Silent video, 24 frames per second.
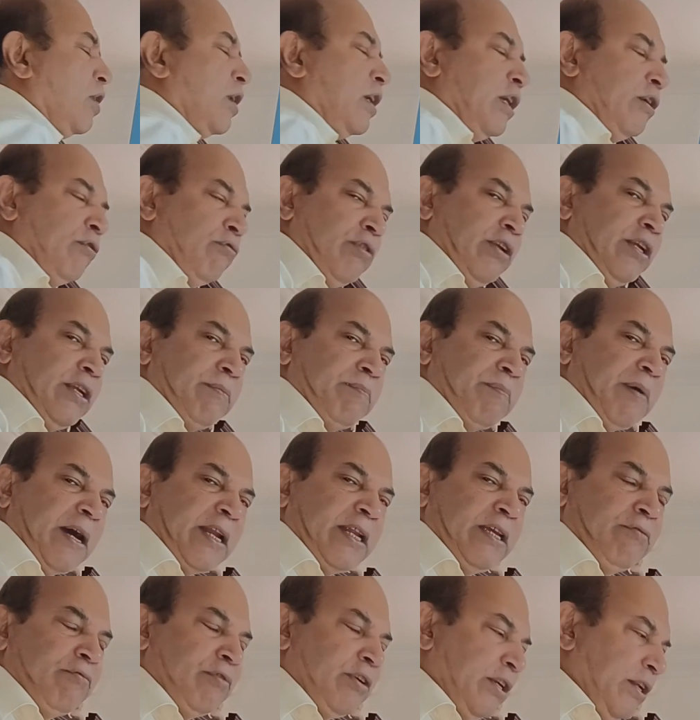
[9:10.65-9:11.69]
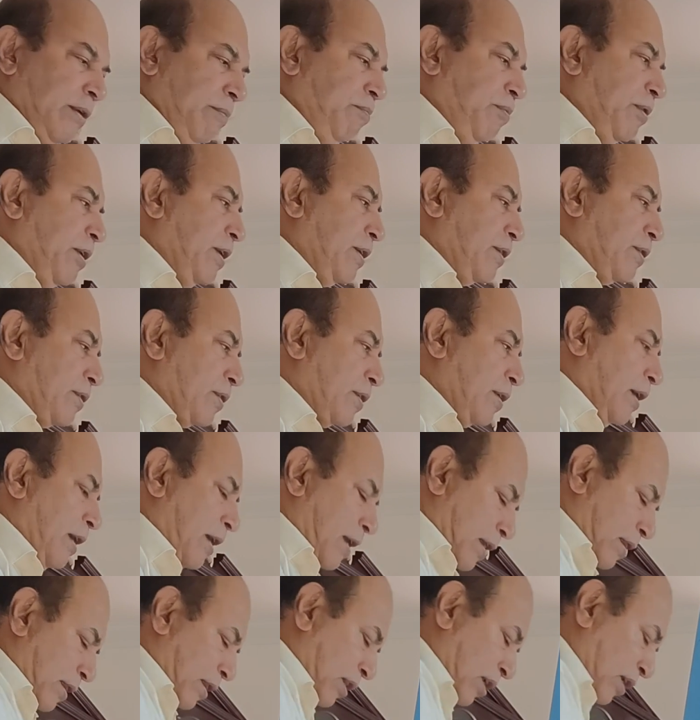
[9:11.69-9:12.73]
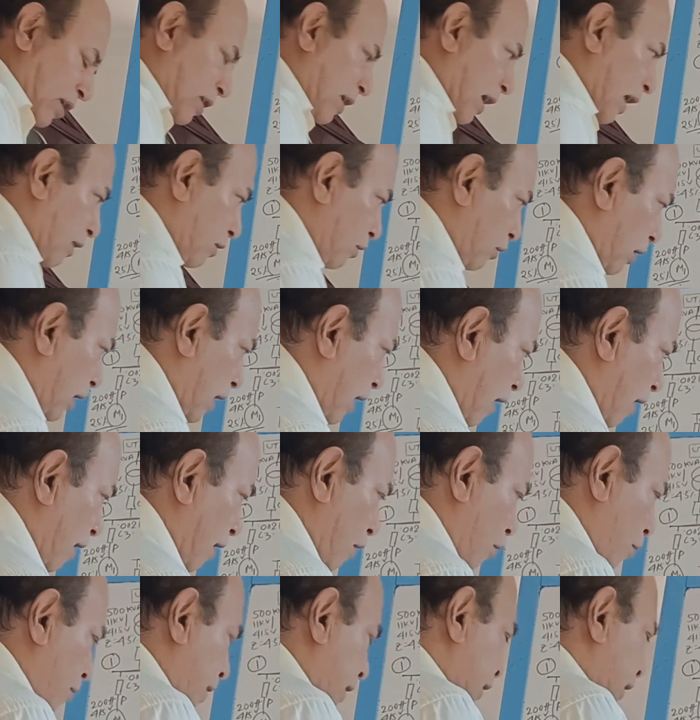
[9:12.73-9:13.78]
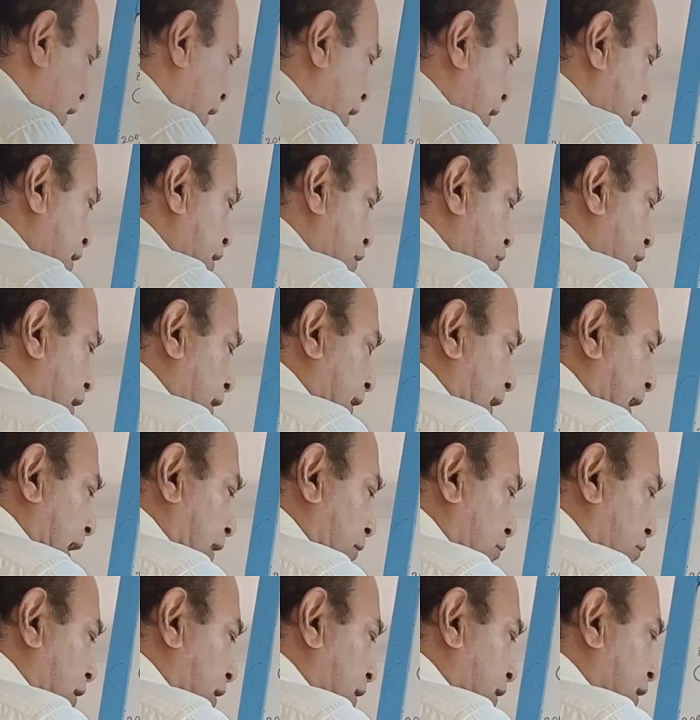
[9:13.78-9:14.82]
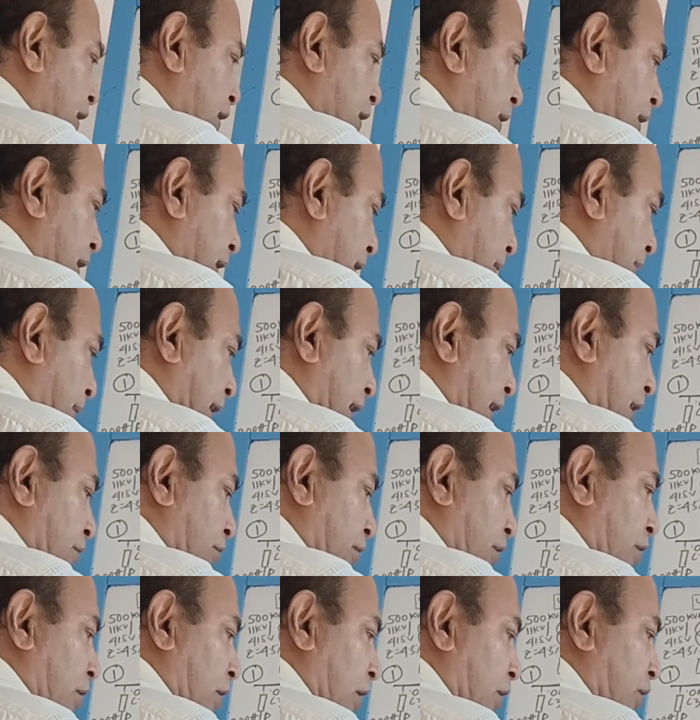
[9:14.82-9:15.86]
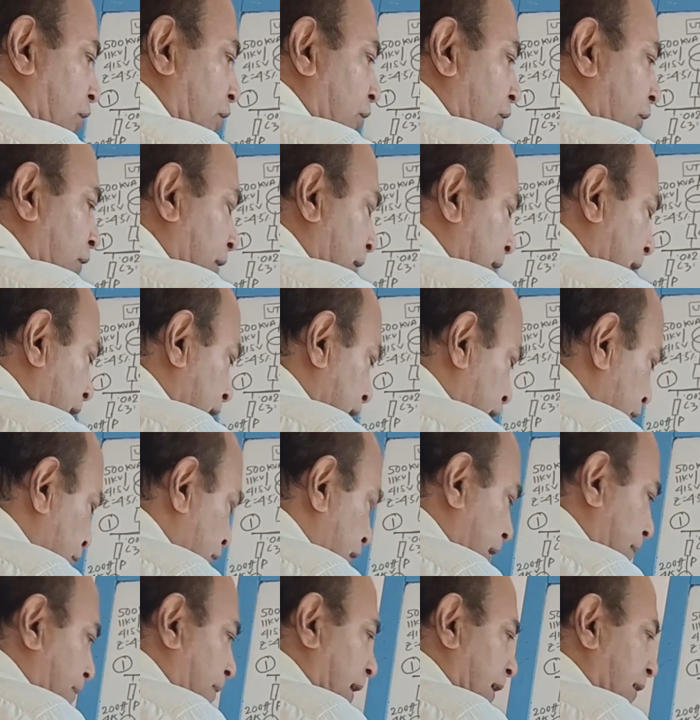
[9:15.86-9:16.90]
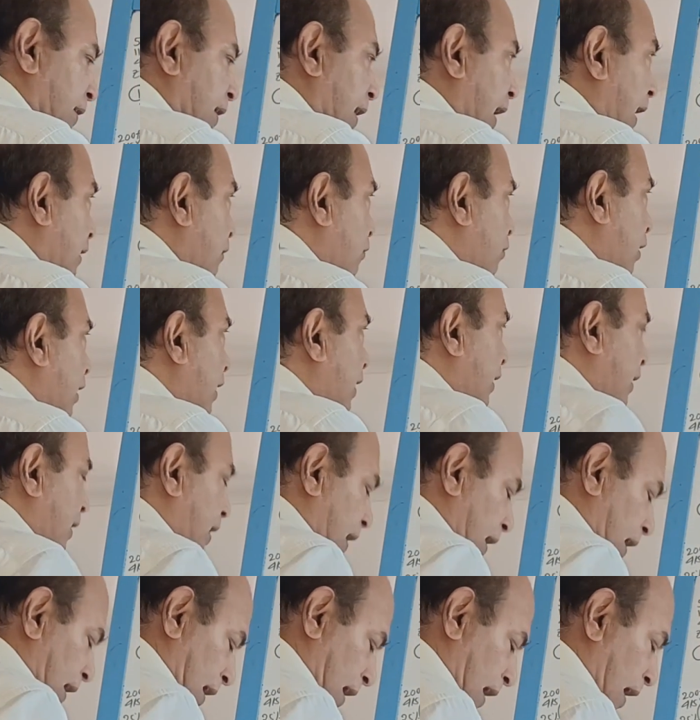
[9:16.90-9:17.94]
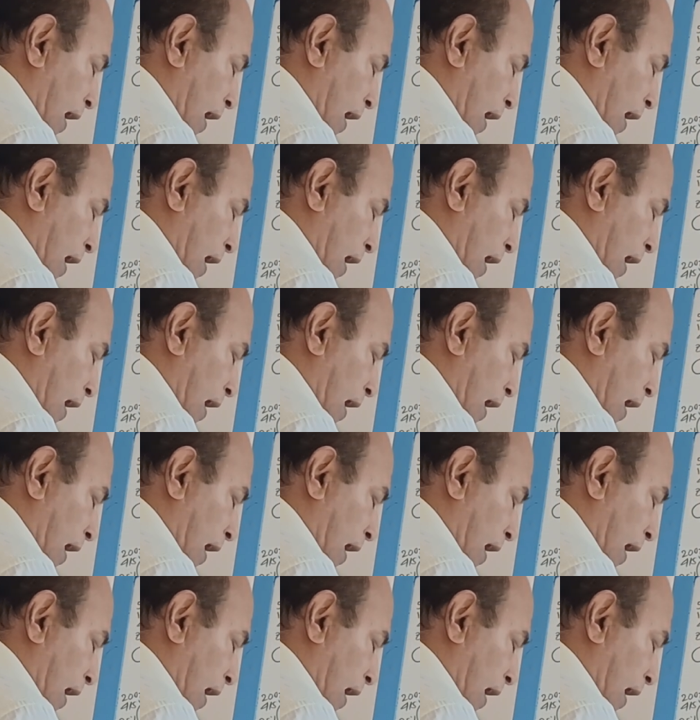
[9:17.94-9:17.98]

unit per unit impedance. This actually, you may say, you can calculate this in different way also. You can first calculate the